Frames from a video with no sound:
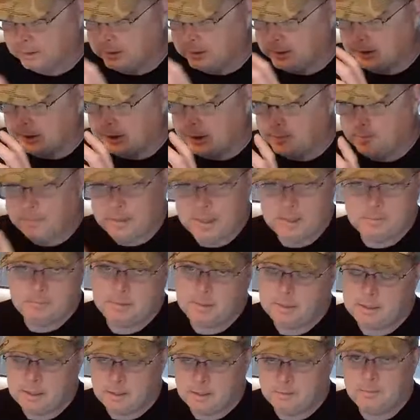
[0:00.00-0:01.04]
And then
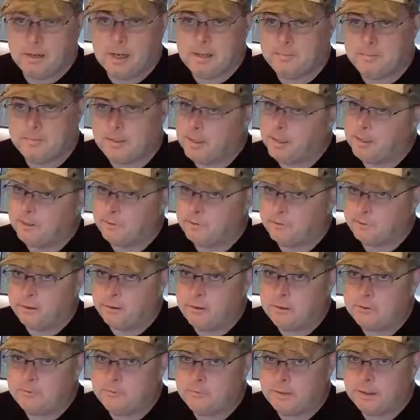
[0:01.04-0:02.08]
there might be a
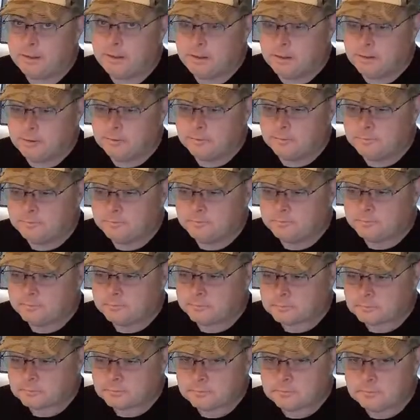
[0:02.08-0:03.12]
third video
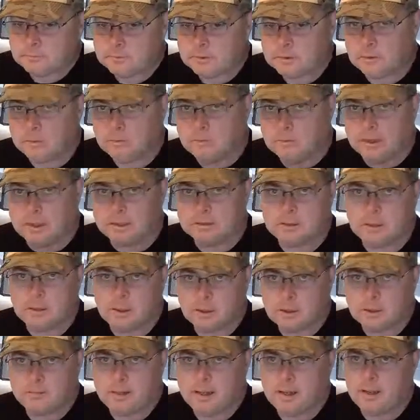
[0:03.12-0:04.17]
where I
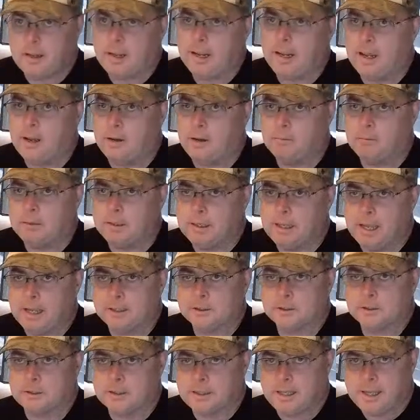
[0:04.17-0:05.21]
talk about how we
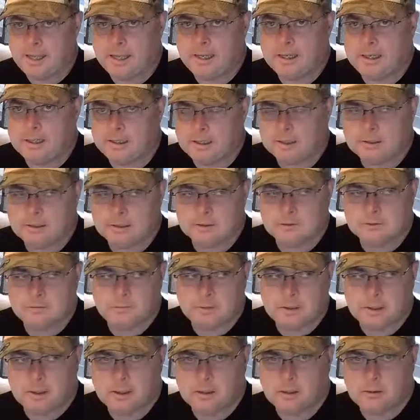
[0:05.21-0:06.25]
actually edited
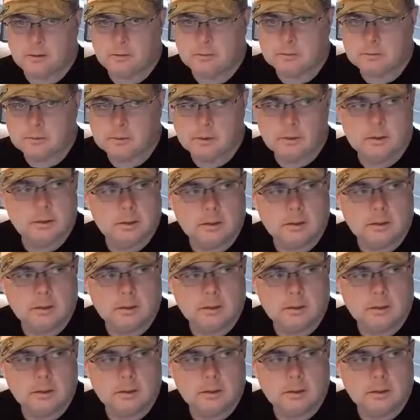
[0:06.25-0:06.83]
this video,